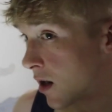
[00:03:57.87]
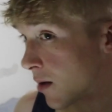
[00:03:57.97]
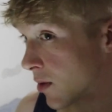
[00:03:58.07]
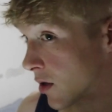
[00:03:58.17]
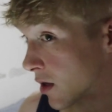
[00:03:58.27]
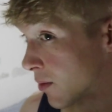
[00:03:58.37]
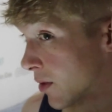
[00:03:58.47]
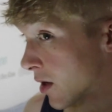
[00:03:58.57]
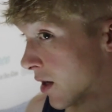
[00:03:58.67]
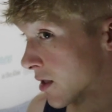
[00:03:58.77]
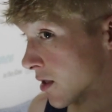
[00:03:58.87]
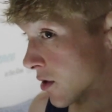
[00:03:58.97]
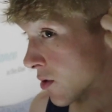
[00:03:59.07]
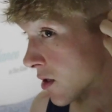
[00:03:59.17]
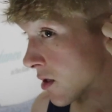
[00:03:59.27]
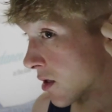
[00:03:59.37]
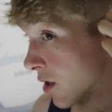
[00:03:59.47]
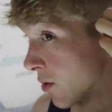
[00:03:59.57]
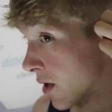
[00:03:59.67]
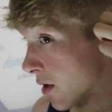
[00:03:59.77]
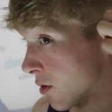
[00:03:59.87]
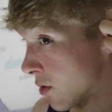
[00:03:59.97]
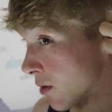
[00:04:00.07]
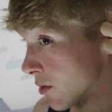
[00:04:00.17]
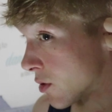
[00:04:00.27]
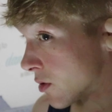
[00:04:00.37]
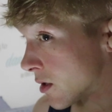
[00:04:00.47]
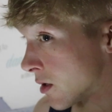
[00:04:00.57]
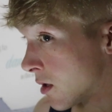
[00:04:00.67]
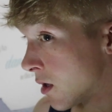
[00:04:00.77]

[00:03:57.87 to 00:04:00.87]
I'm going to look in the mirror as I do this. That way I know what doing.